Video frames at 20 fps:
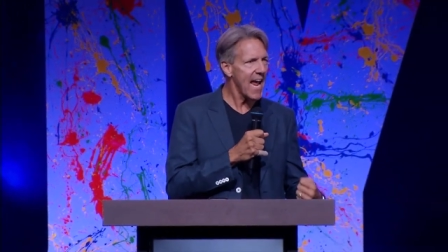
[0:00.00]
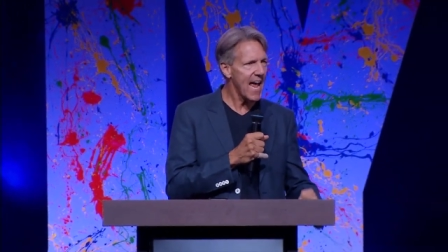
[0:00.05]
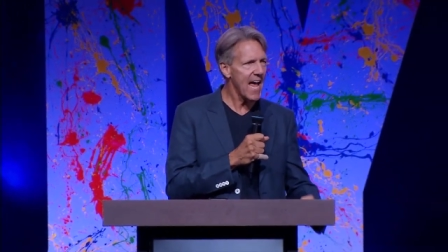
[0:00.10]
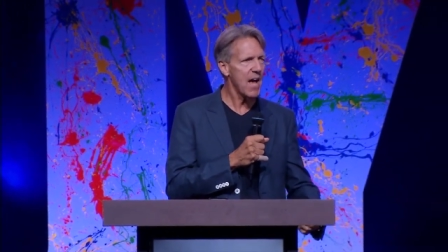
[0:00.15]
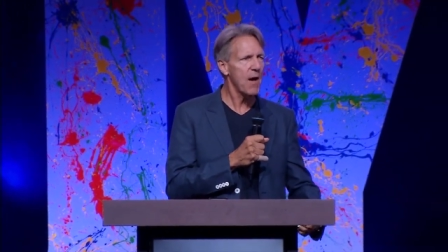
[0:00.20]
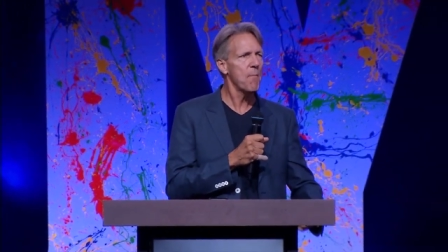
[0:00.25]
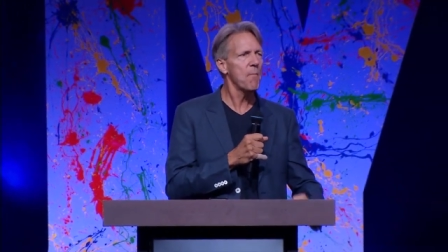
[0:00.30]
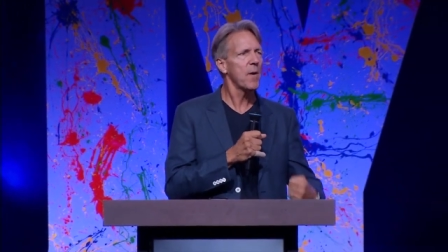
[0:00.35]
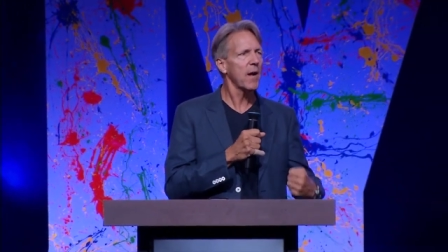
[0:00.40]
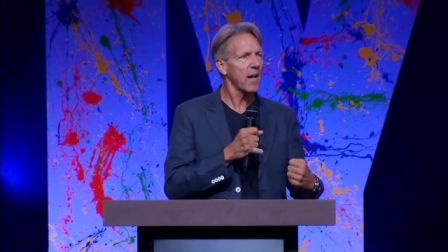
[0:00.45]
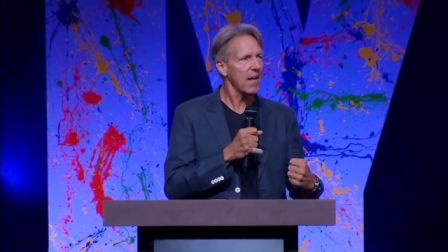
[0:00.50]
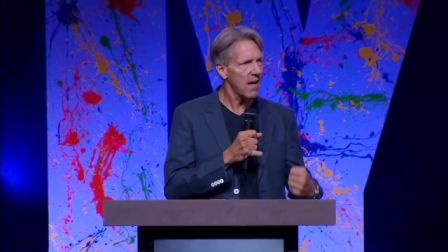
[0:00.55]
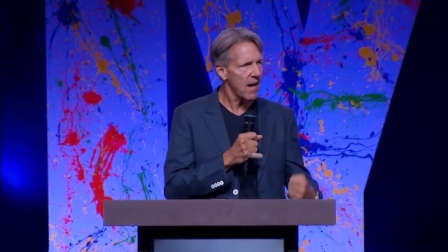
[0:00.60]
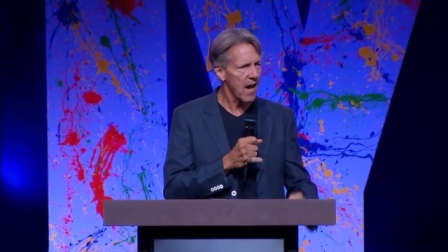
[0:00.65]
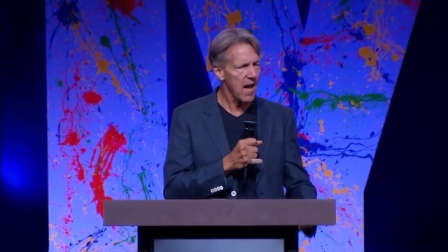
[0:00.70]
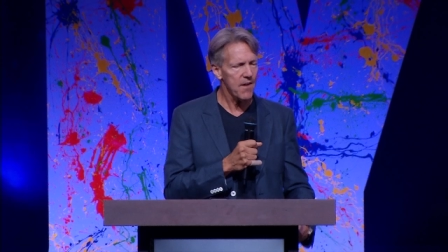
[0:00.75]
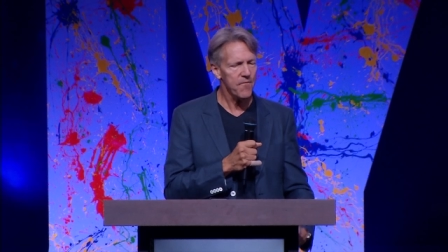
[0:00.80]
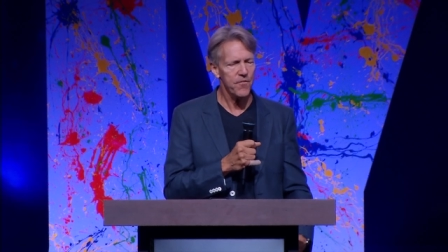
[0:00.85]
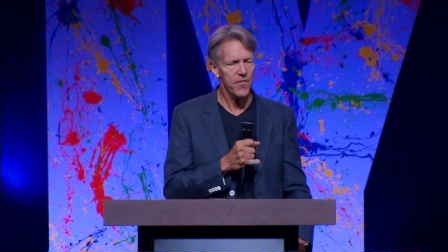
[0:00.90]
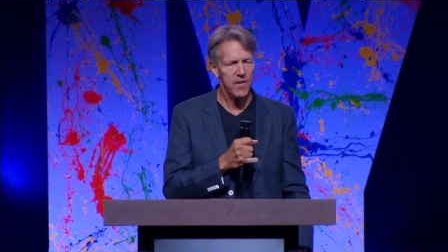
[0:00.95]
am
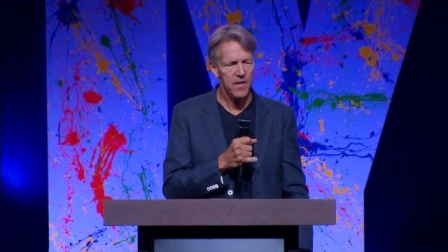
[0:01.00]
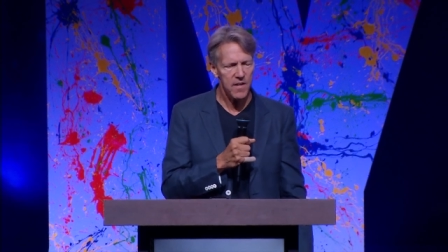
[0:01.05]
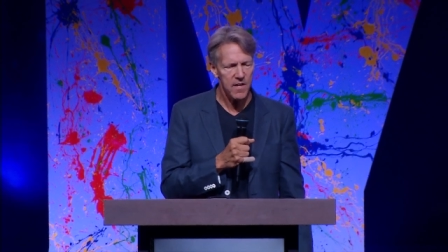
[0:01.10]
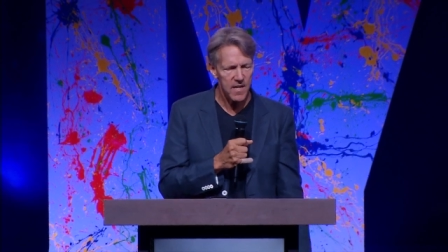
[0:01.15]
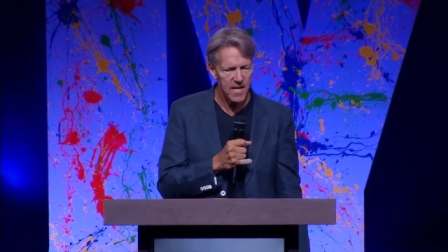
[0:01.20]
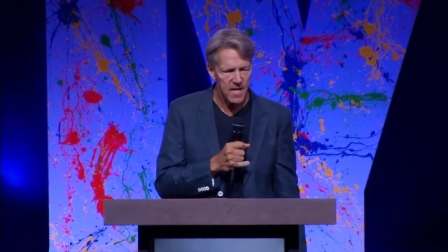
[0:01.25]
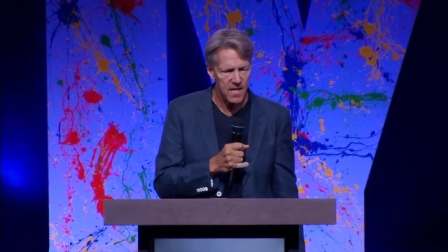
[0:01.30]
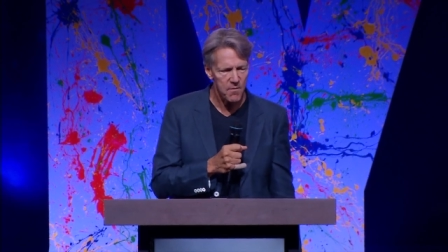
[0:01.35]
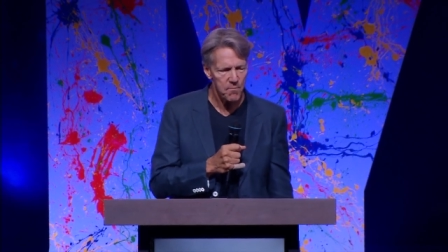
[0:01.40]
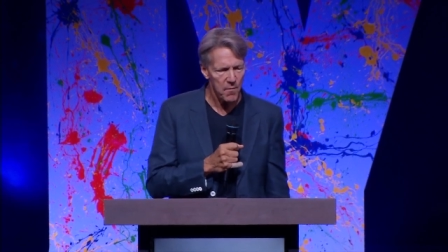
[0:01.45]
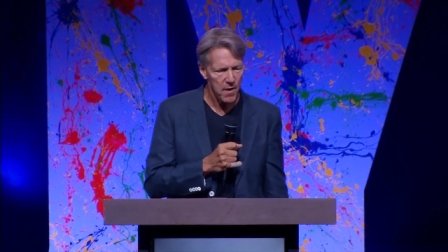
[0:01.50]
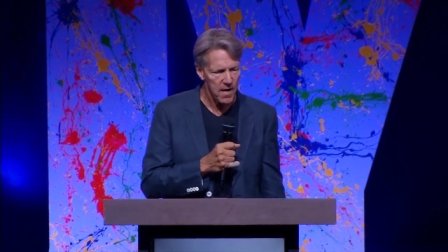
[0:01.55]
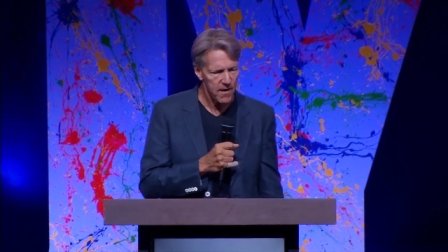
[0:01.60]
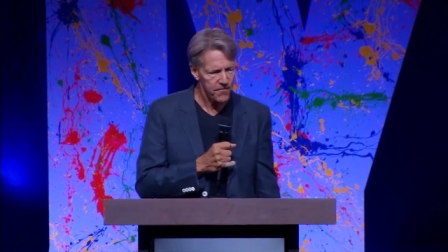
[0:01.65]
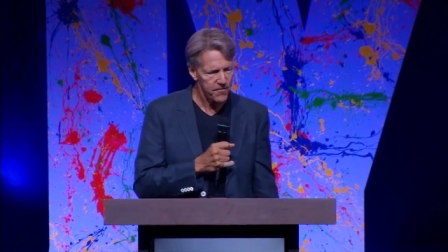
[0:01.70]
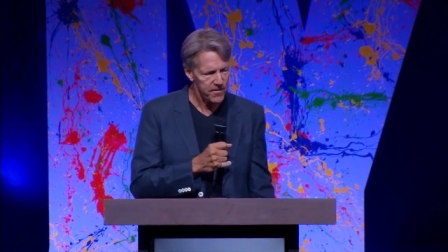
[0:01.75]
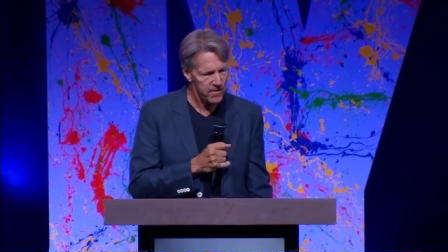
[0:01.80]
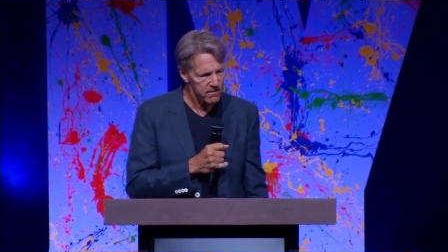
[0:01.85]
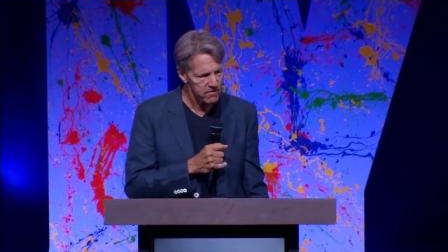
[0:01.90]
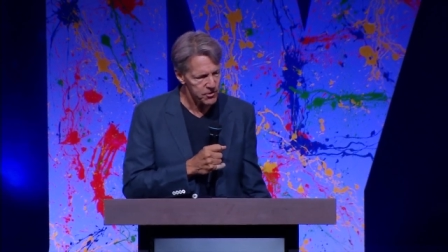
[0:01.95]
confident in my
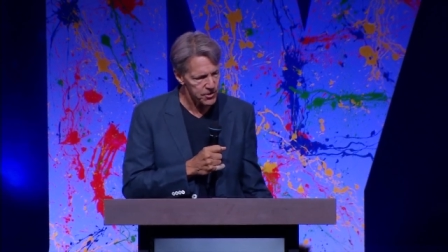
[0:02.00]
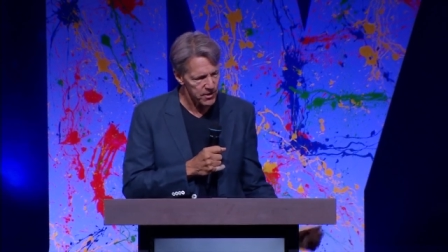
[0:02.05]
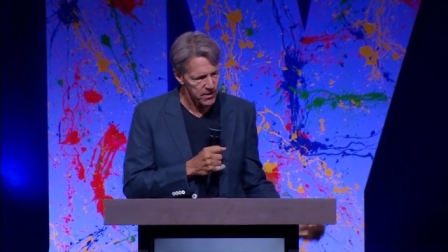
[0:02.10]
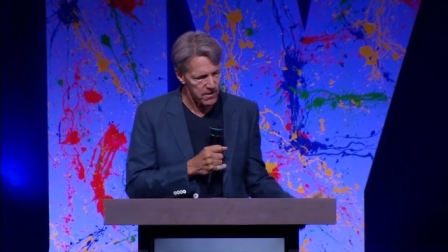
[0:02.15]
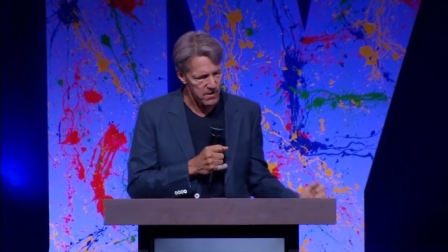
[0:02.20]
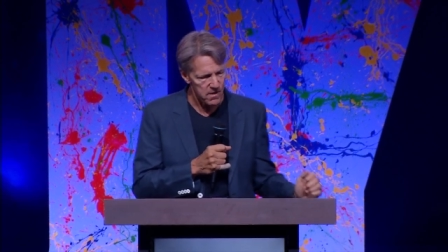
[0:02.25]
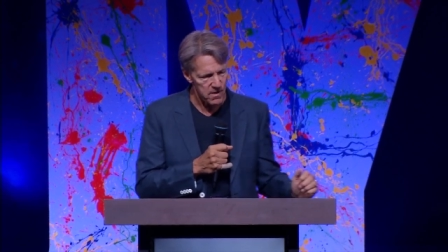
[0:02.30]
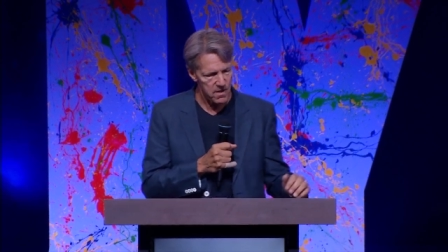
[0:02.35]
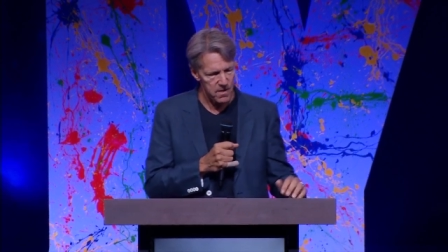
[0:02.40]
future